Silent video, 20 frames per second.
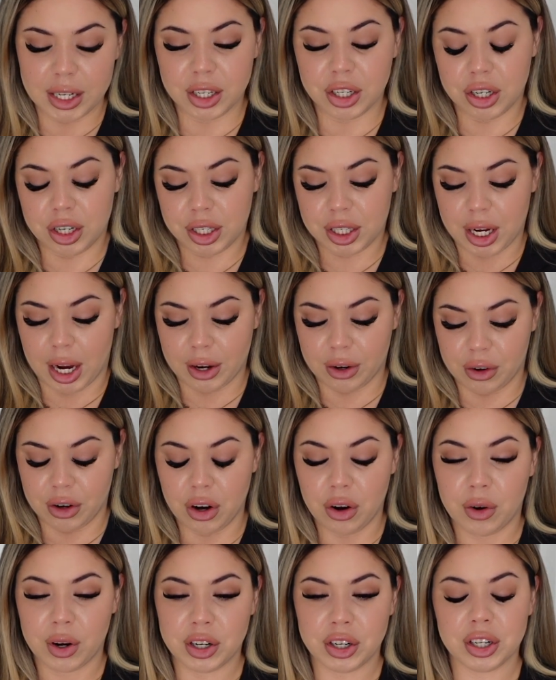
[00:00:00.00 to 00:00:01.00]
just, I don't
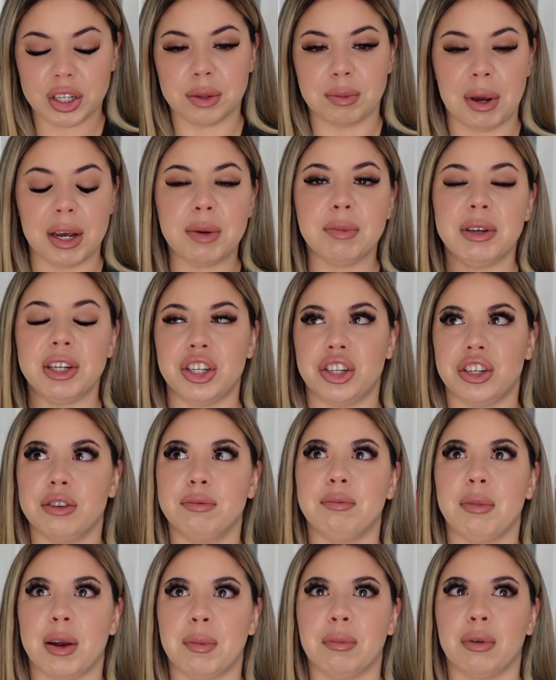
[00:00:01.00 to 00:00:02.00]
know, it just made me
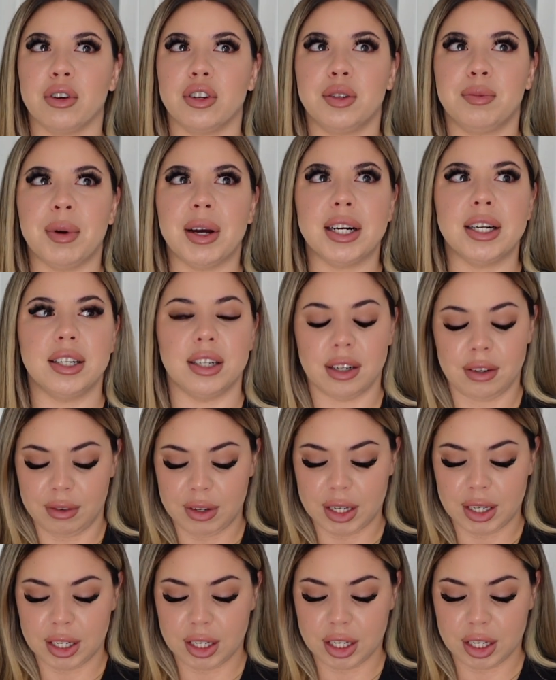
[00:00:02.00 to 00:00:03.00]
shift my perspective.
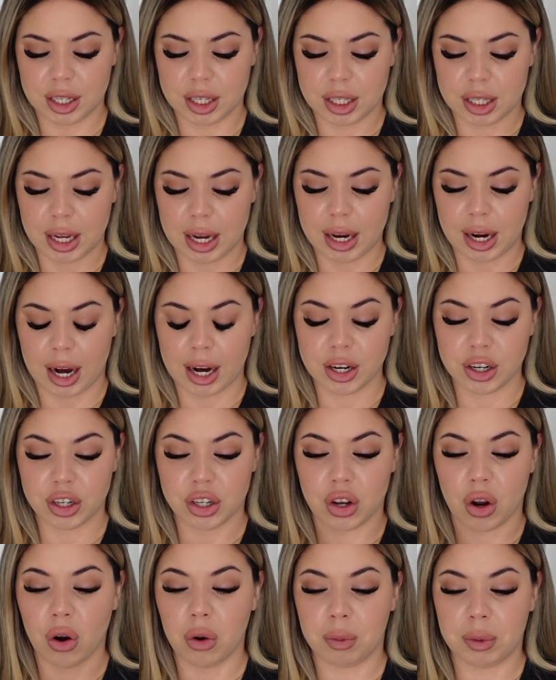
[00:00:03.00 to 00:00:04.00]
And it's just like, I
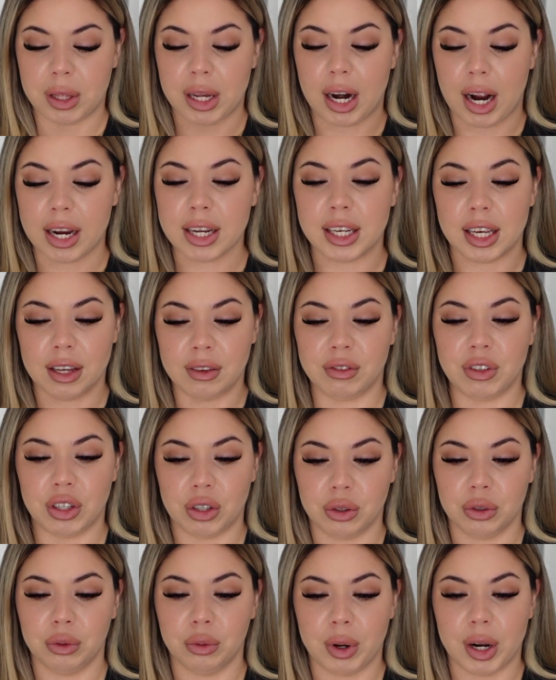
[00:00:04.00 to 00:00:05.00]
just hope that I give
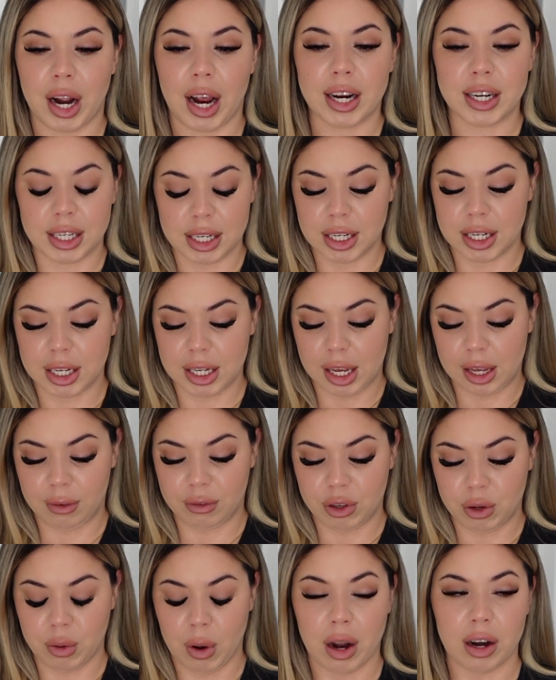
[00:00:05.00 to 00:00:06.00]
you what I need to give
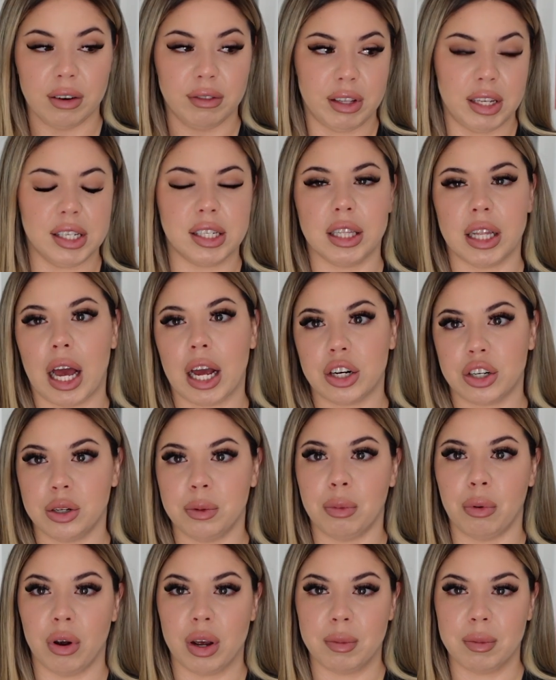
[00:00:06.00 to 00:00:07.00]
you out of these lash
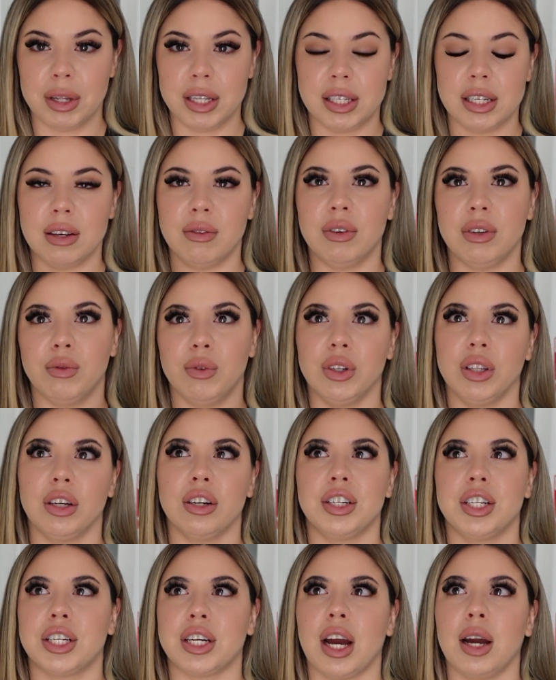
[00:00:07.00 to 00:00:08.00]
appointments, even when
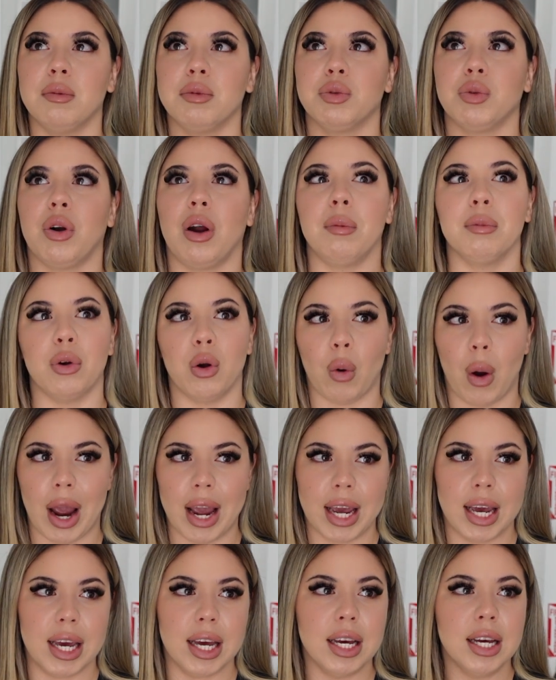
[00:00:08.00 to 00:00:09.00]
there's times where I'm
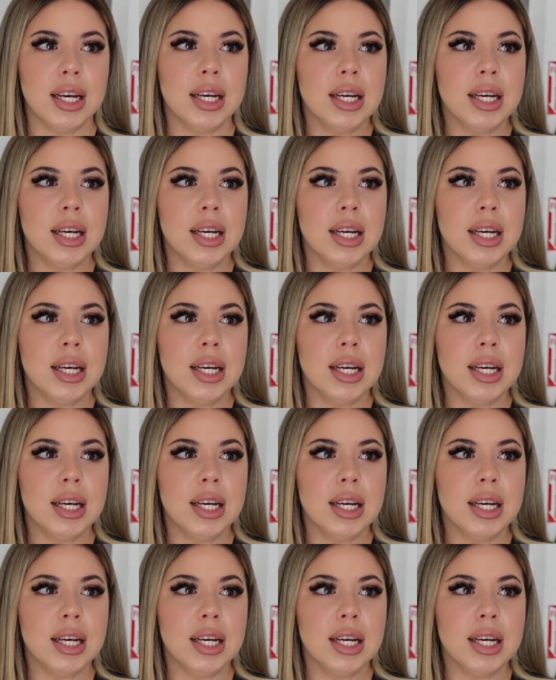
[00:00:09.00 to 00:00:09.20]
quiet,